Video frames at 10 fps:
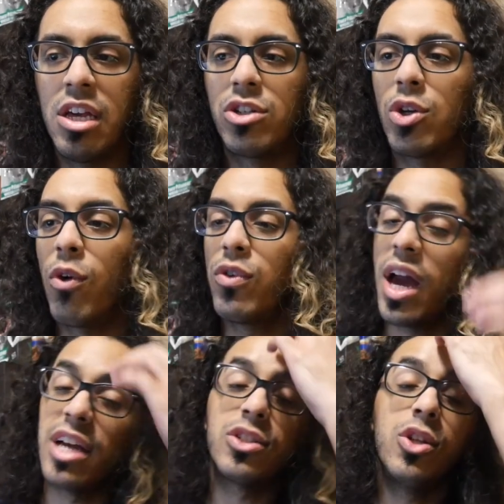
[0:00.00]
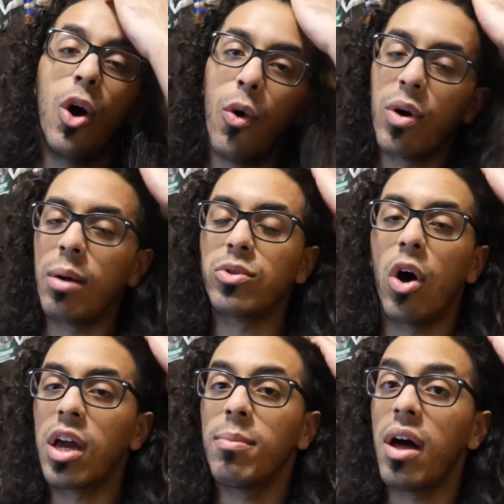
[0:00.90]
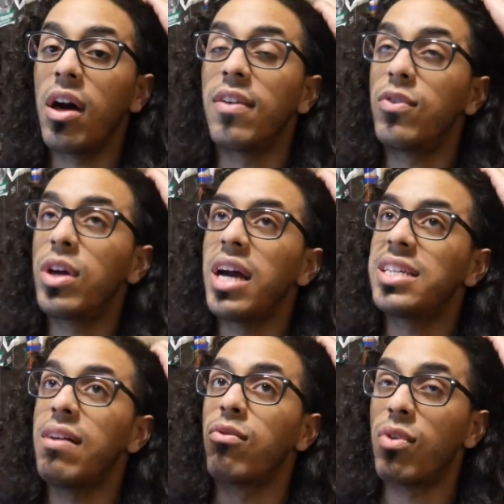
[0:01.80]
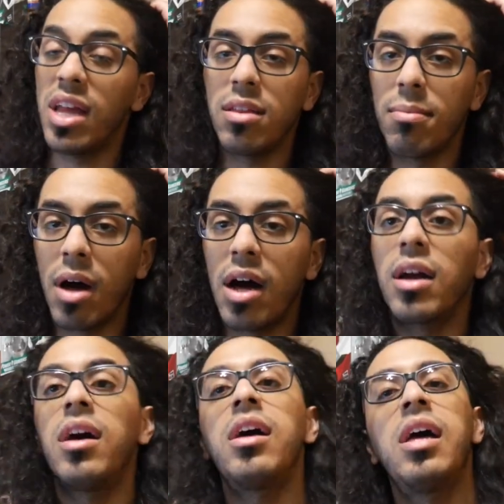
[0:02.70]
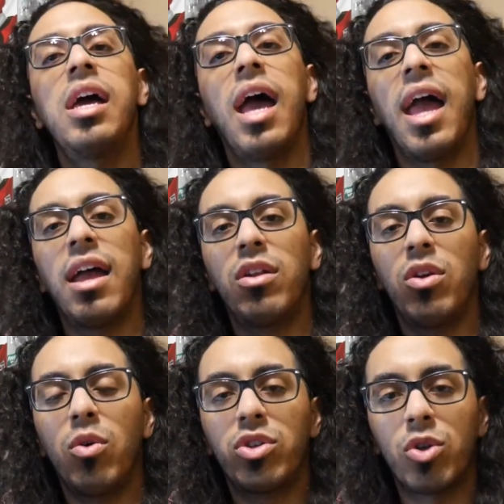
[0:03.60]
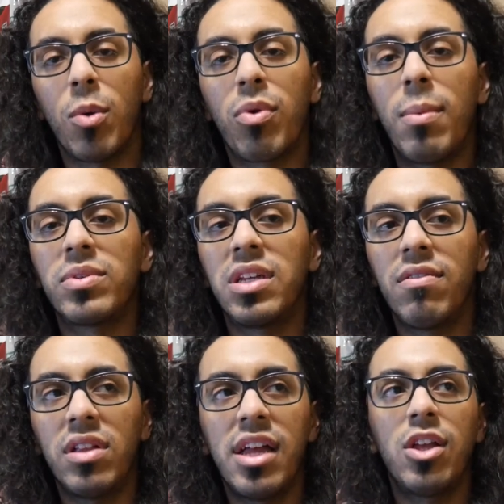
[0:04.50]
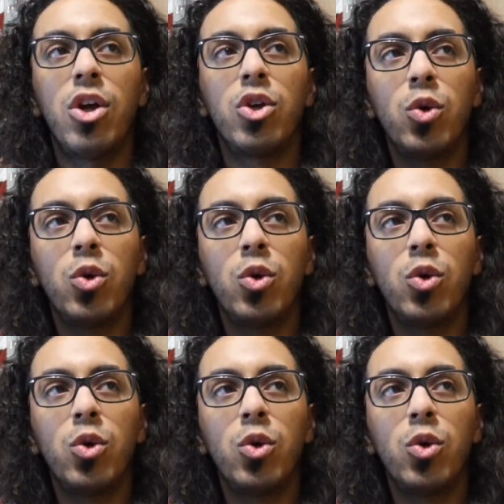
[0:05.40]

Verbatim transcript: So if you guys know what I'm talking about, if you guys have read the manga and saw Promise Neverland,